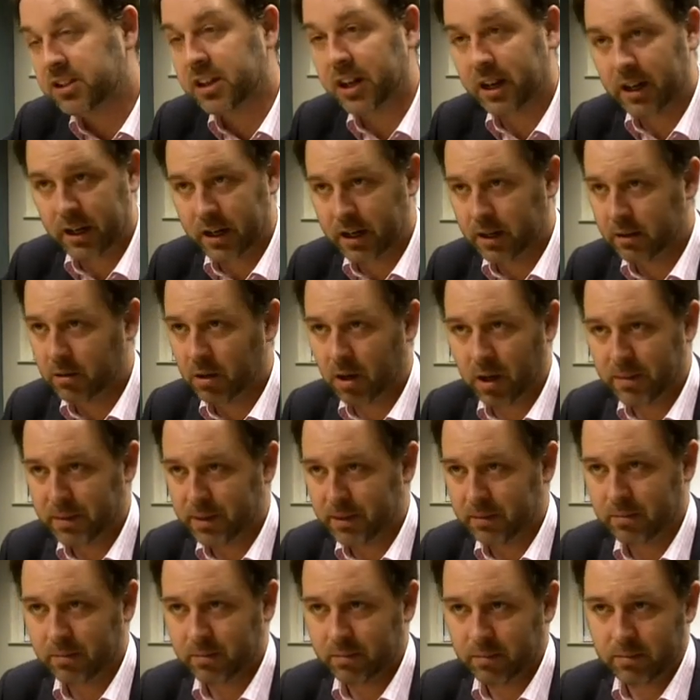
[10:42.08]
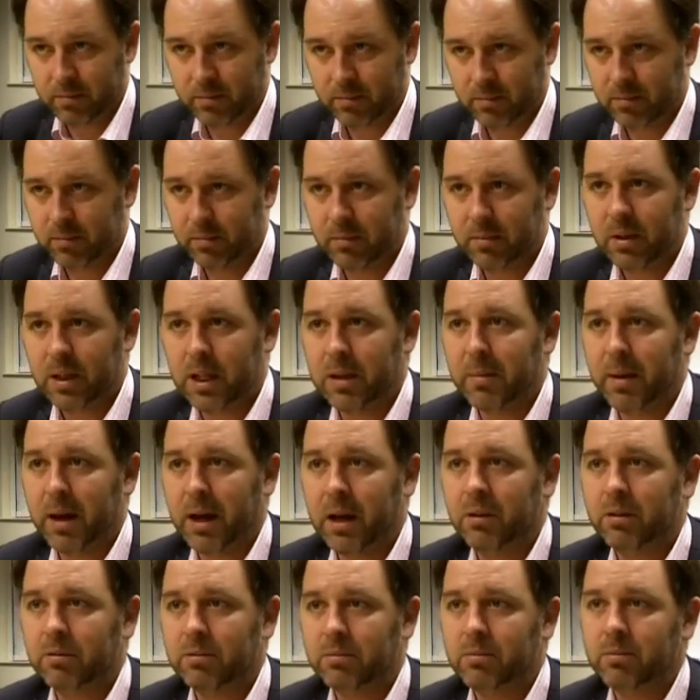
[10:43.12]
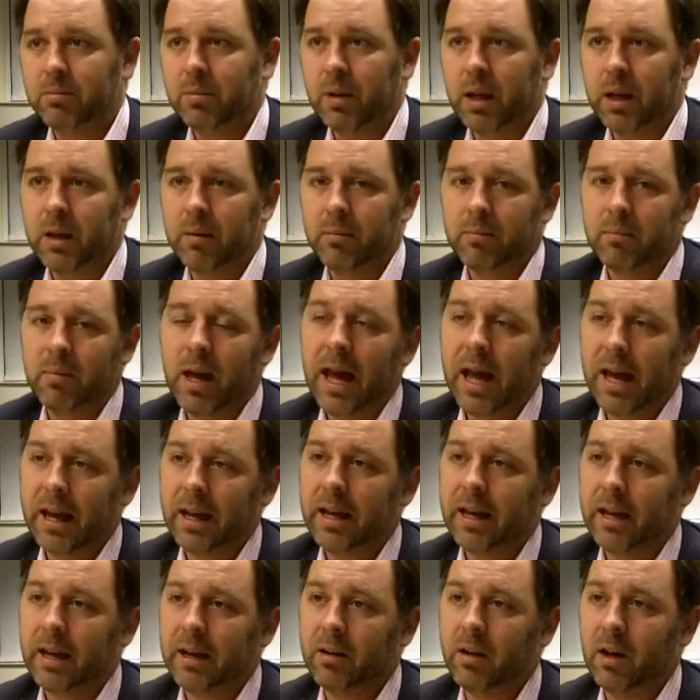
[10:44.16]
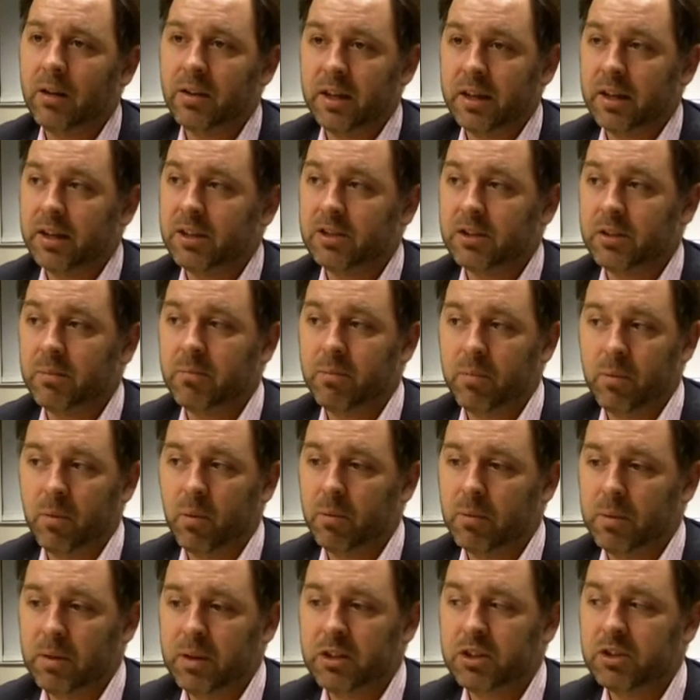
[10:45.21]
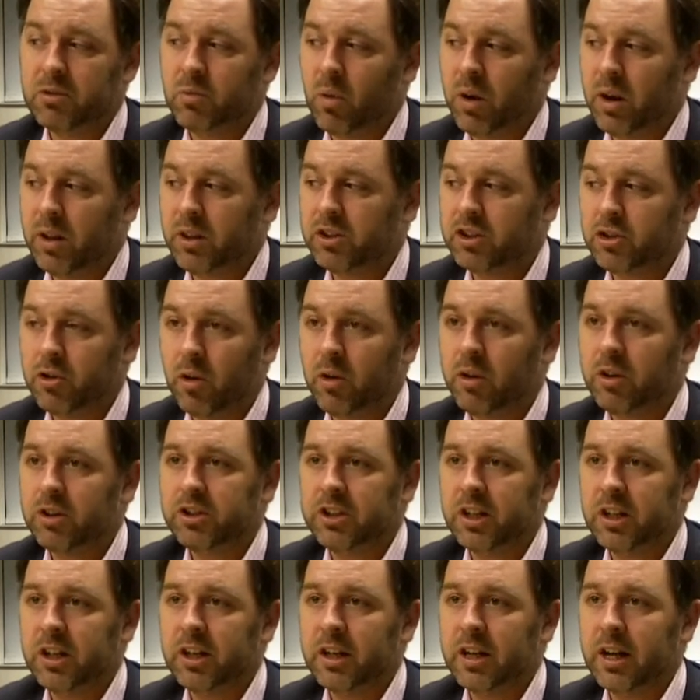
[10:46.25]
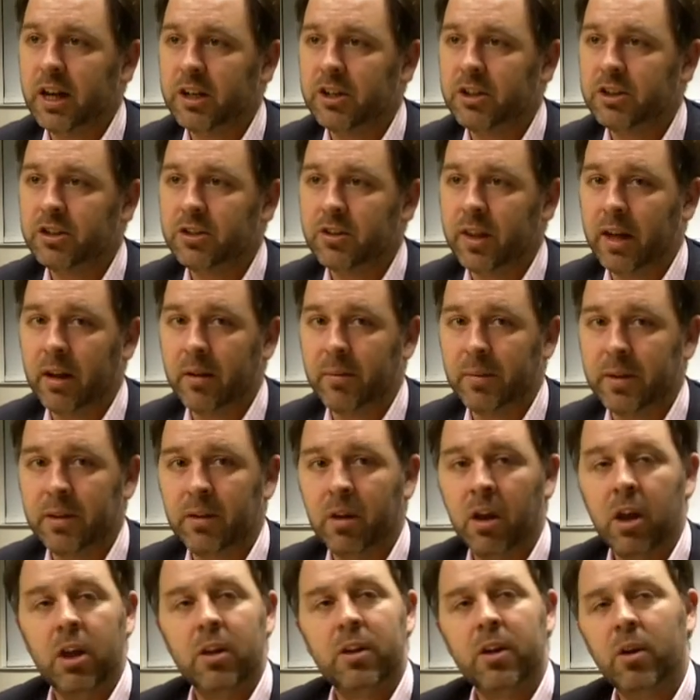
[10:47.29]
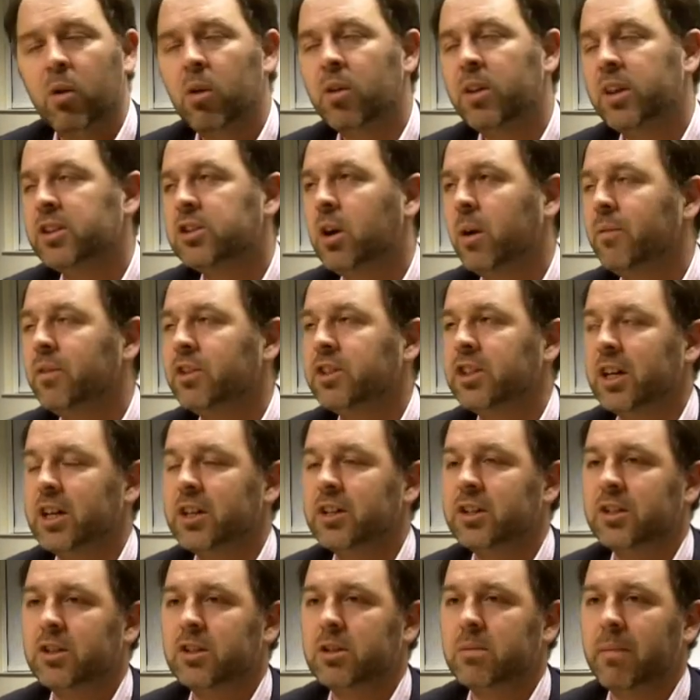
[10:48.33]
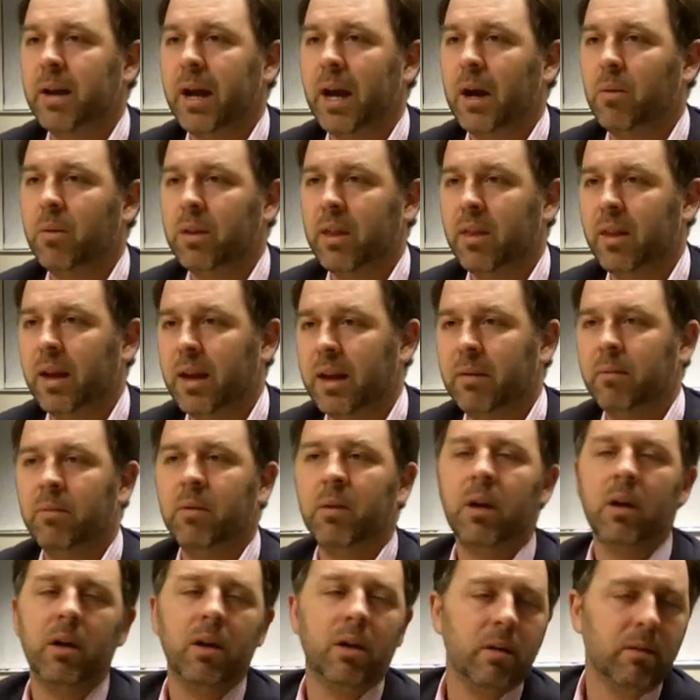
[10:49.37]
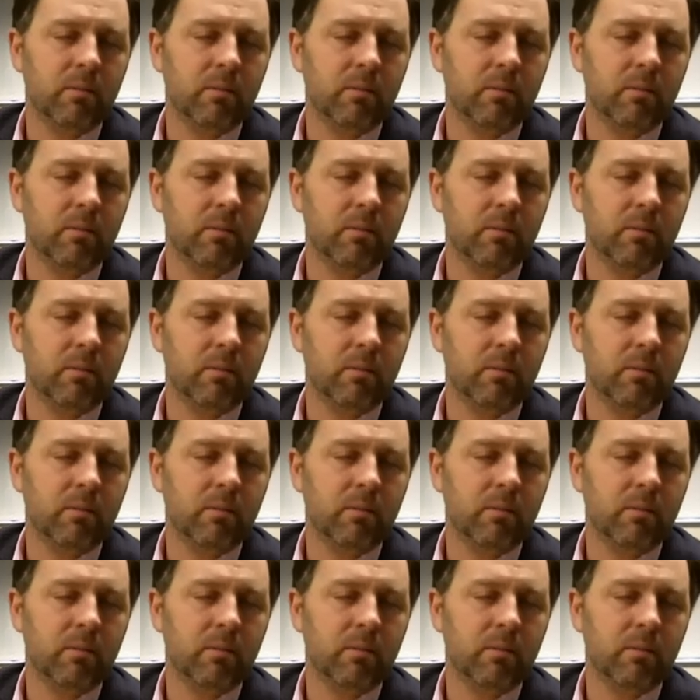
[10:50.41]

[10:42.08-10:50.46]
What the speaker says: East Anglia climate email hacking, I think is probably one of the strongest indications of that. I mean, there are all these conversations about whether they,